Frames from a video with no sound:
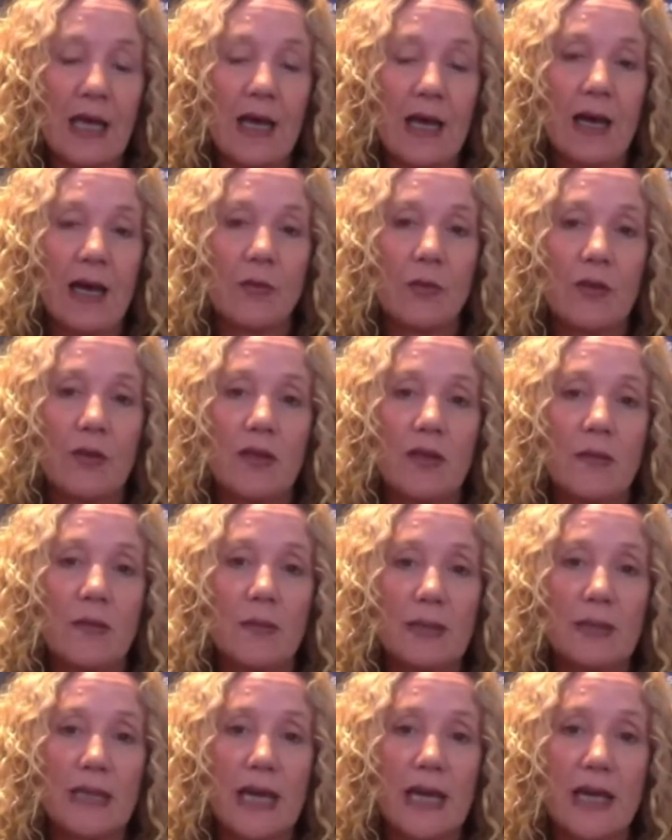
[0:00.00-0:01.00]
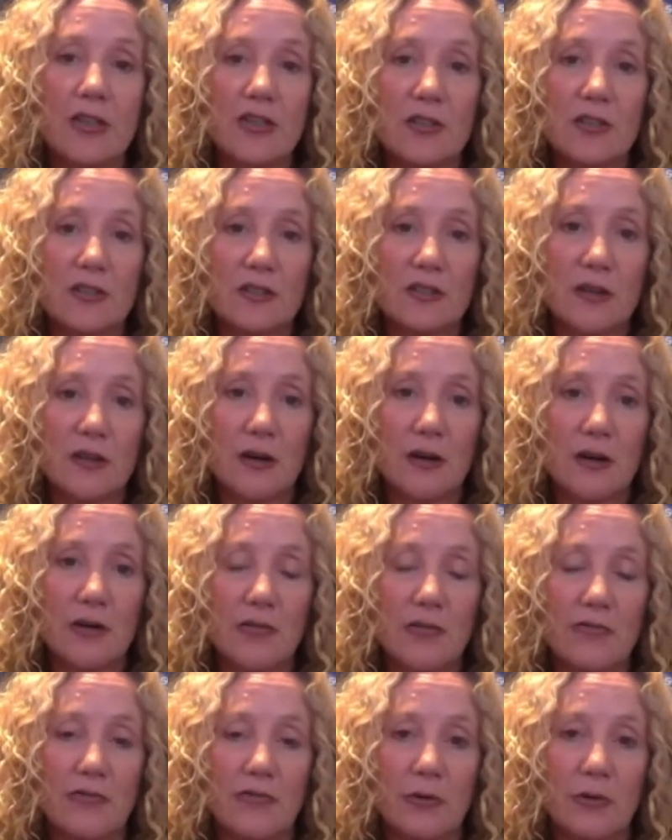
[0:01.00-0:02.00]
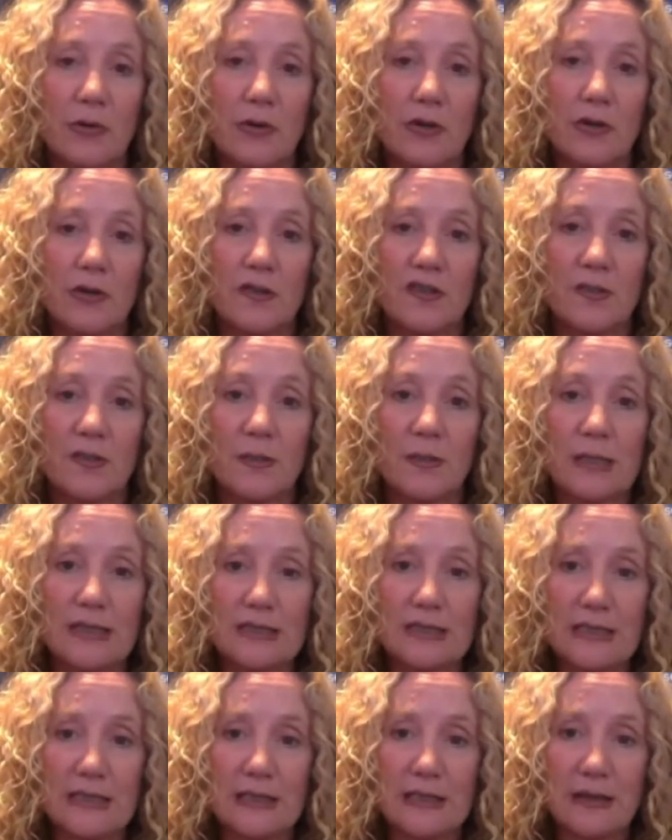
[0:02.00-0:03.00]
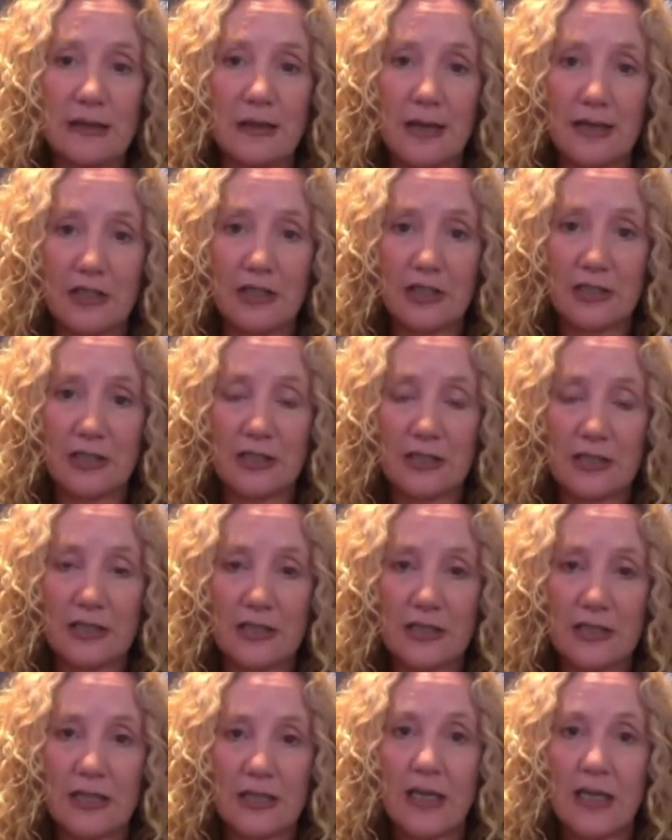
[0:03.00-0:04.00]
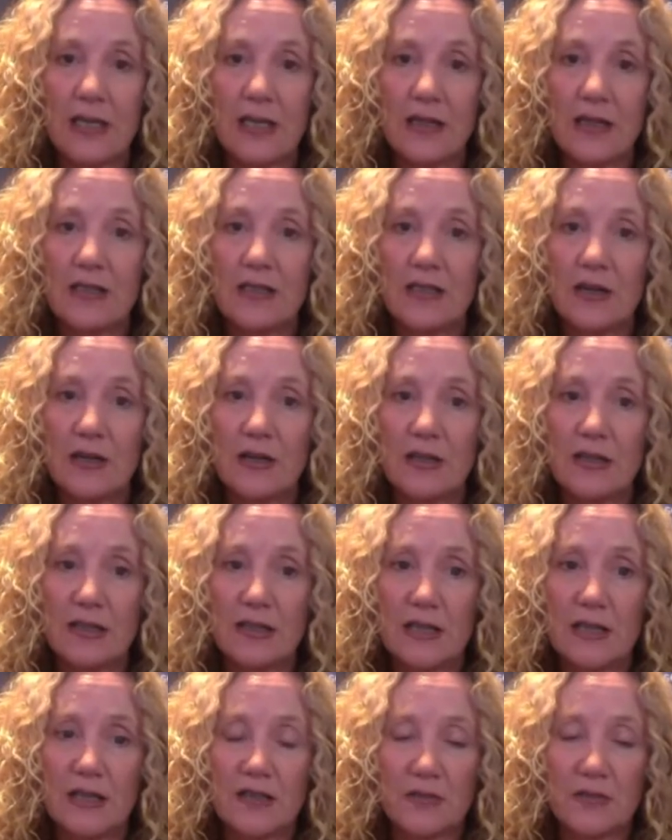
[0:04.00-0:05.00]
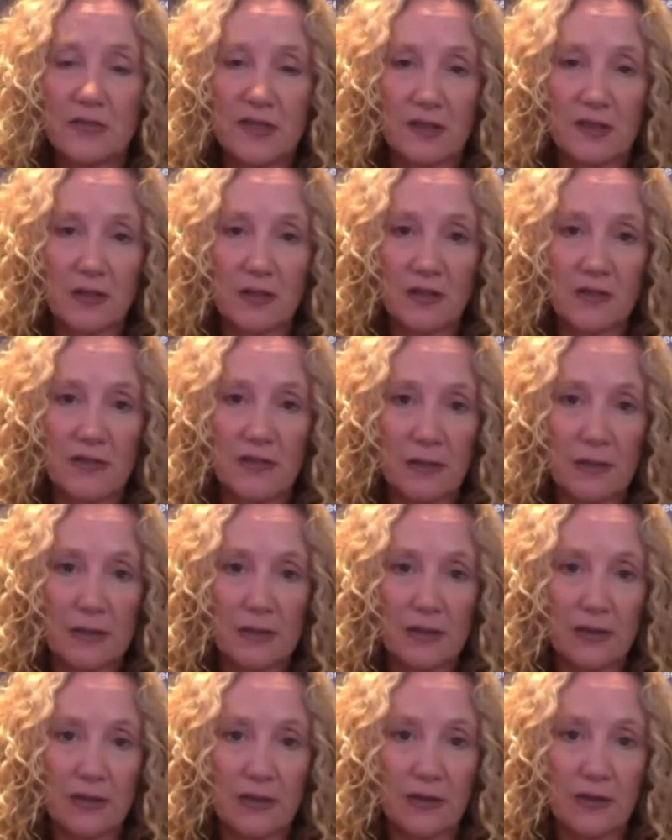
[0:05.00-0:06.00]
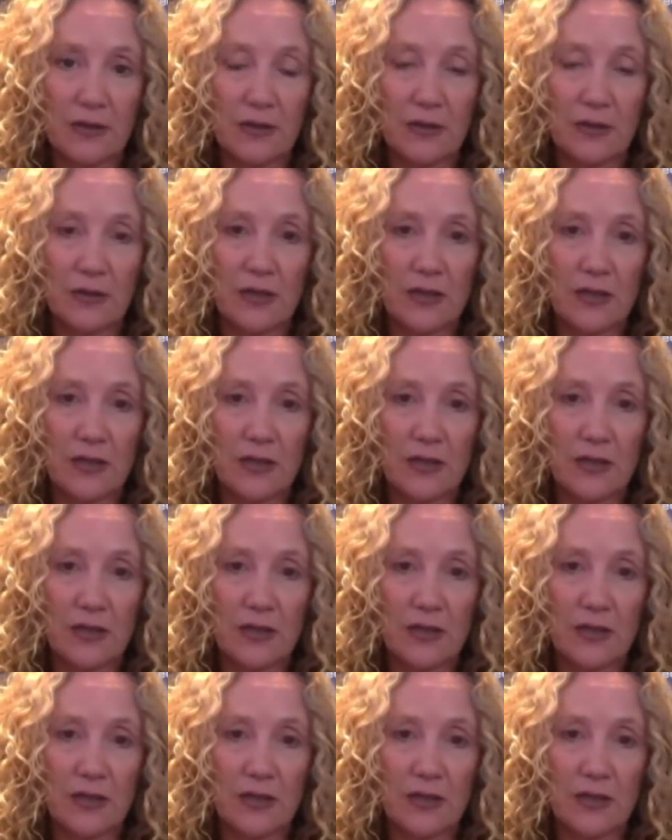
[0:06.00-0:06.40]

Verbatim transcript: and what the implications are for stability and elections in the DRC as a result of that political accord.